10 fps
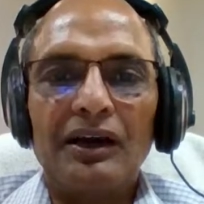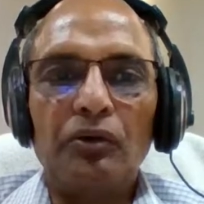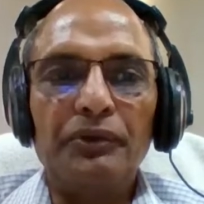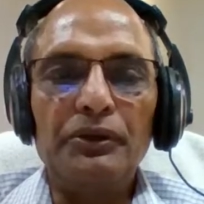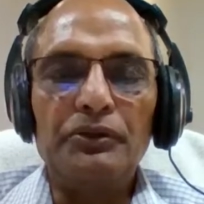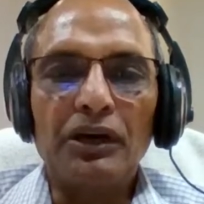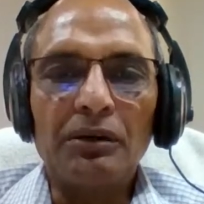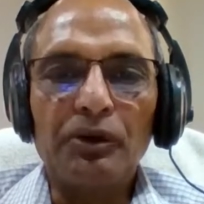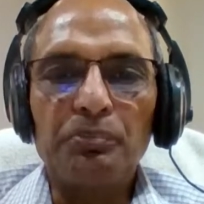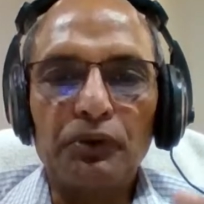Now, when you talk
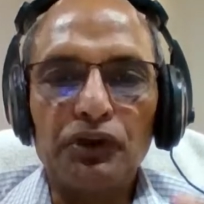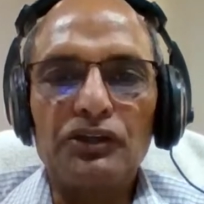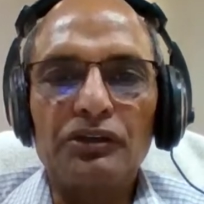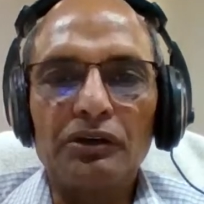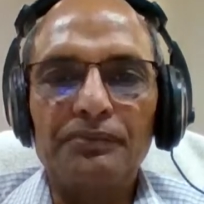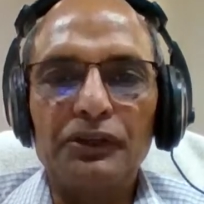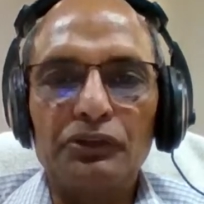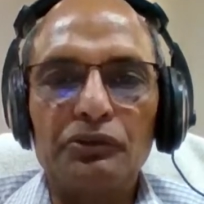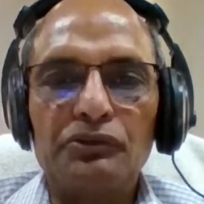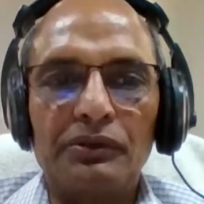about potential of
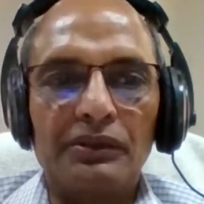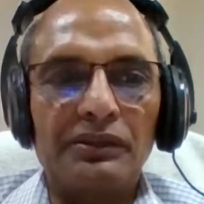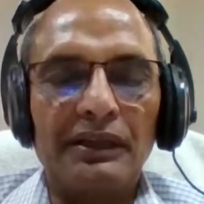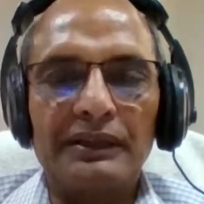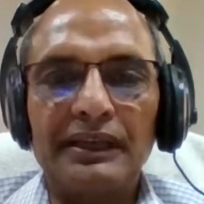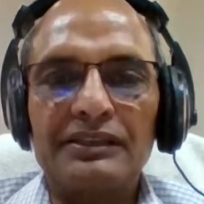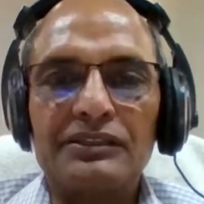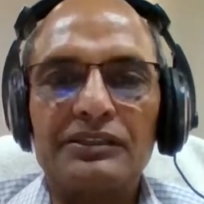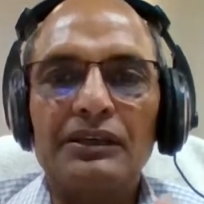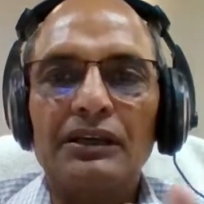individual, that
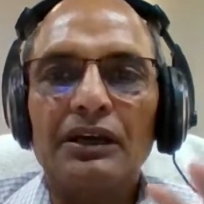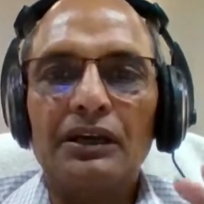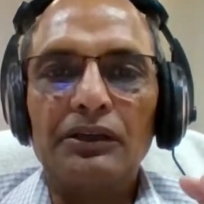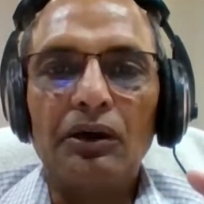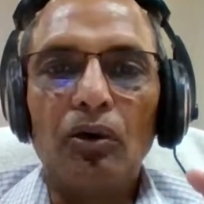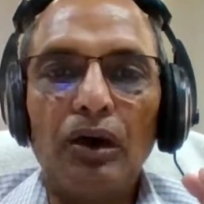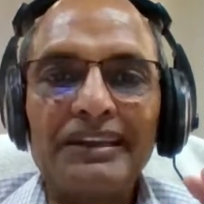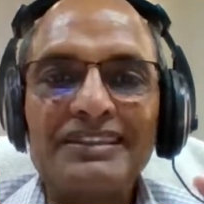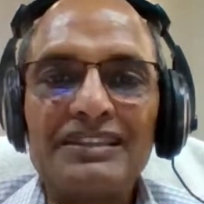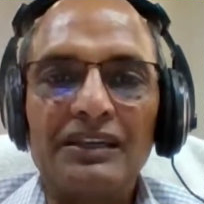is the
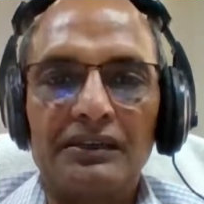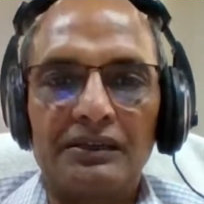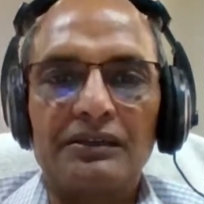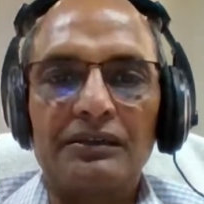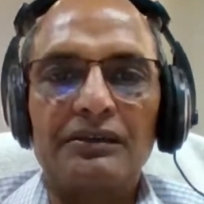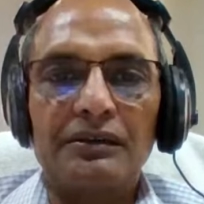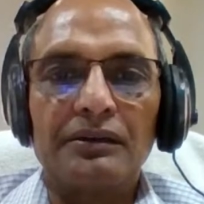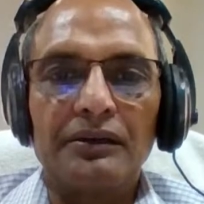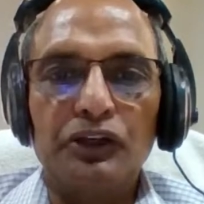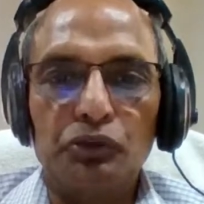holistic
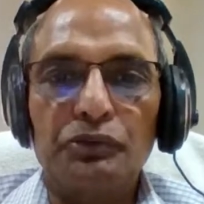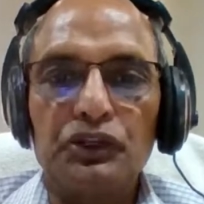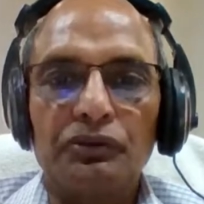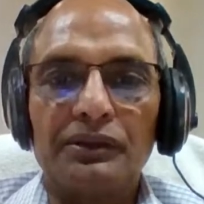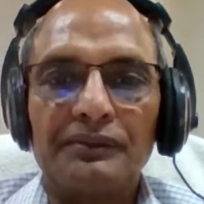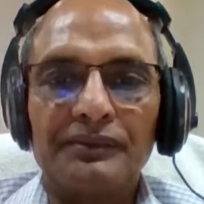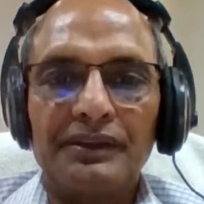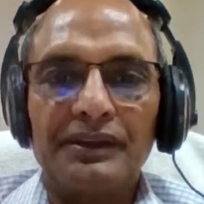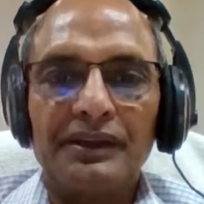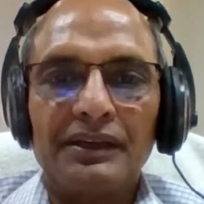individual.
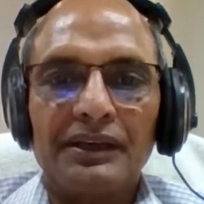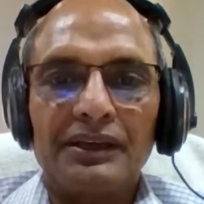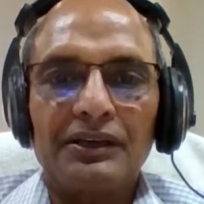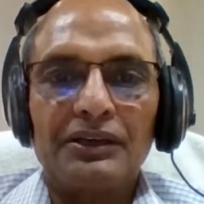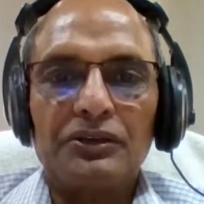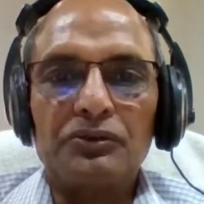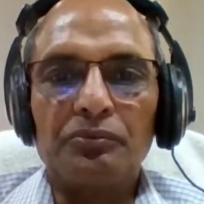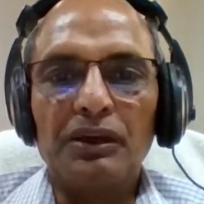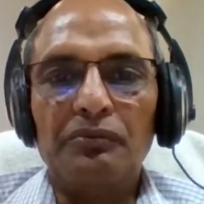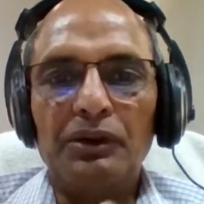
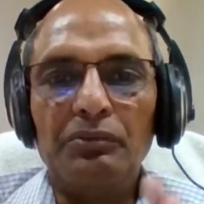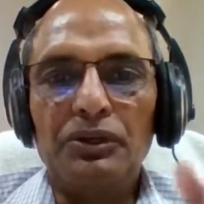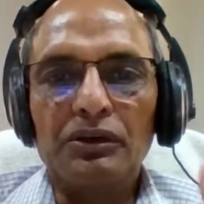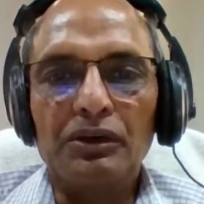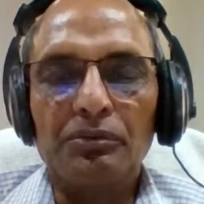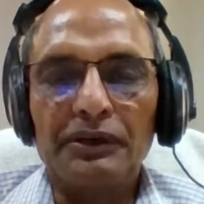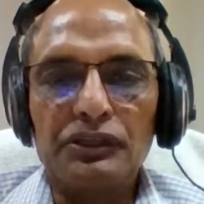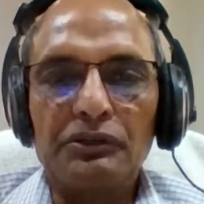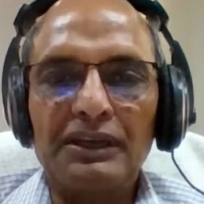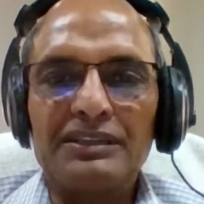So when we talk about
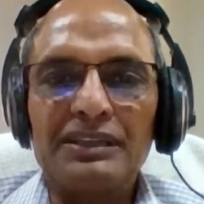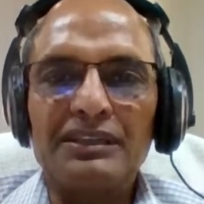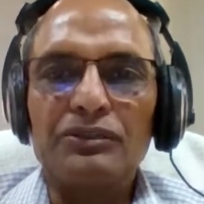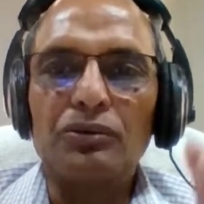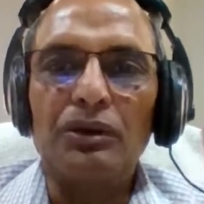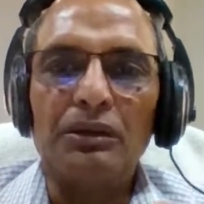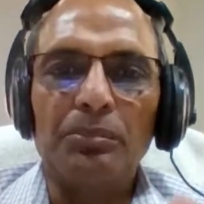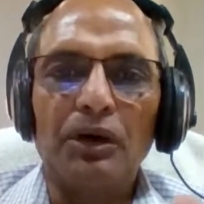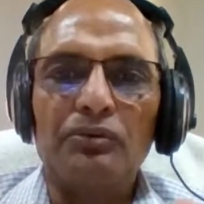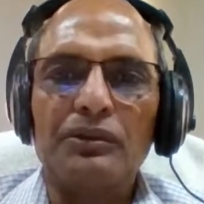education, it's all
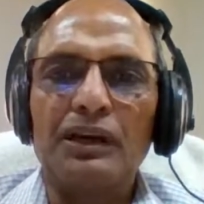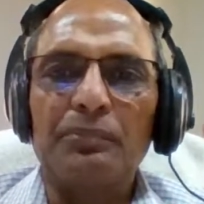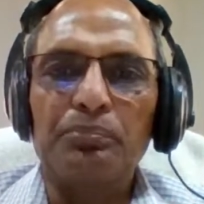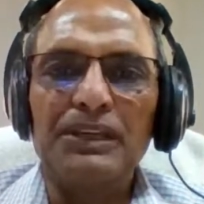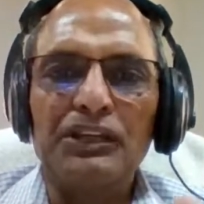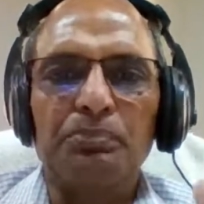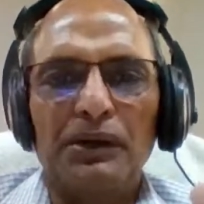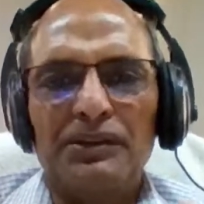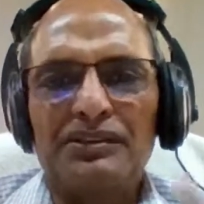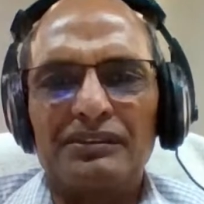about the complete
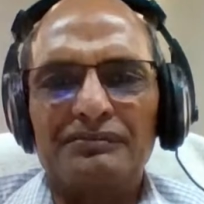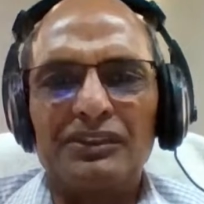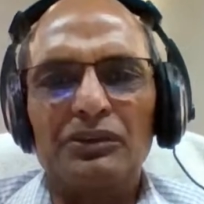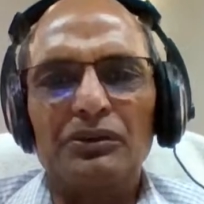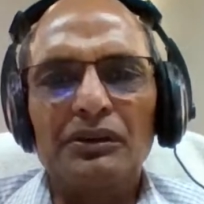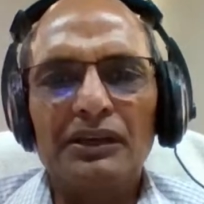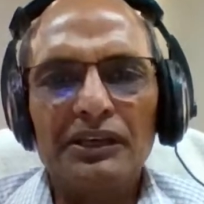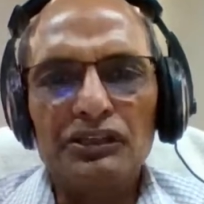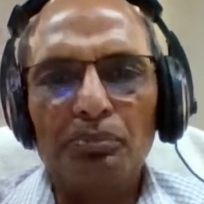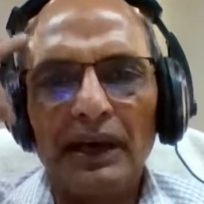person,
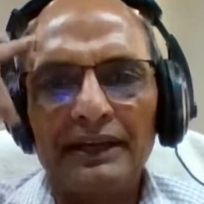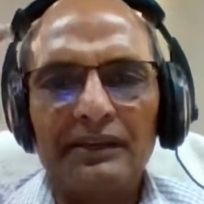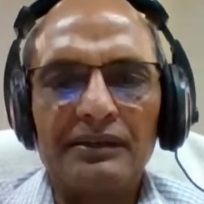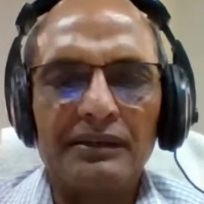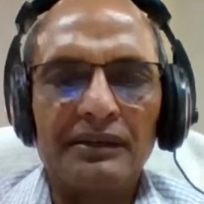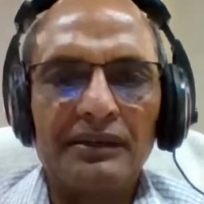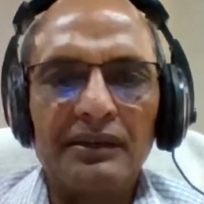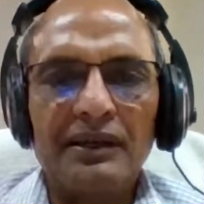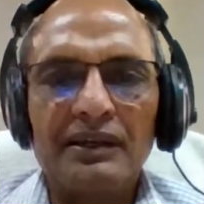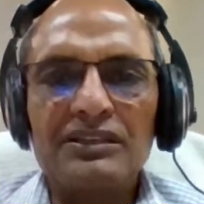his mind,
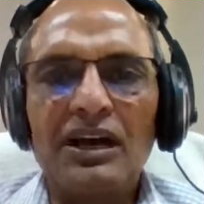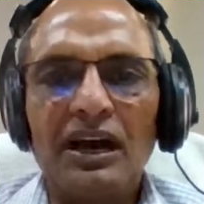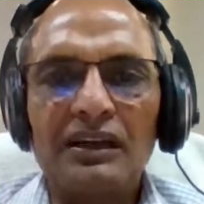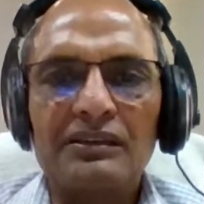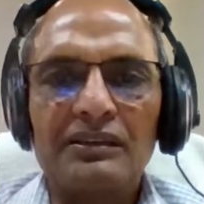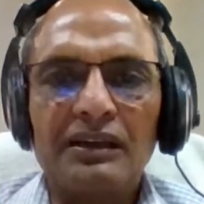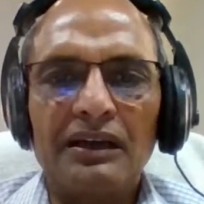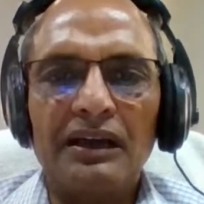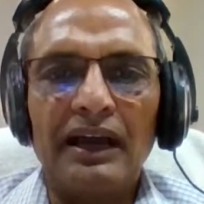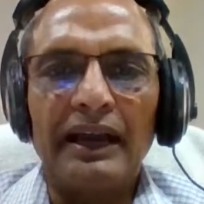his heart,
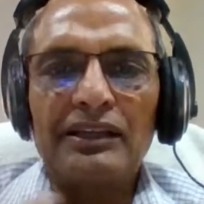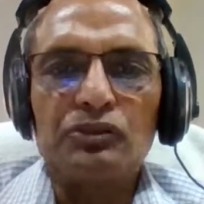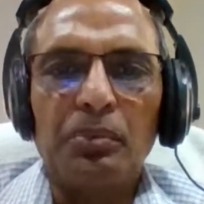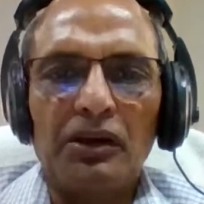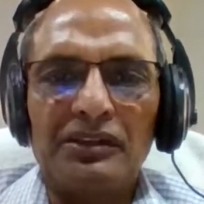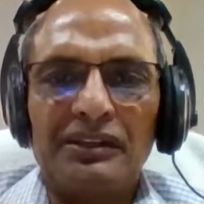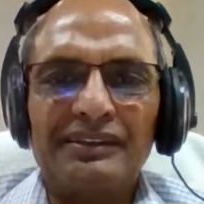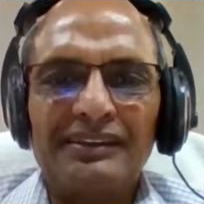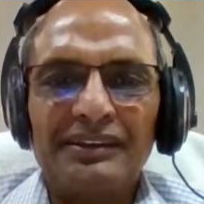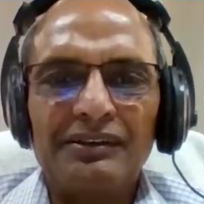and his body.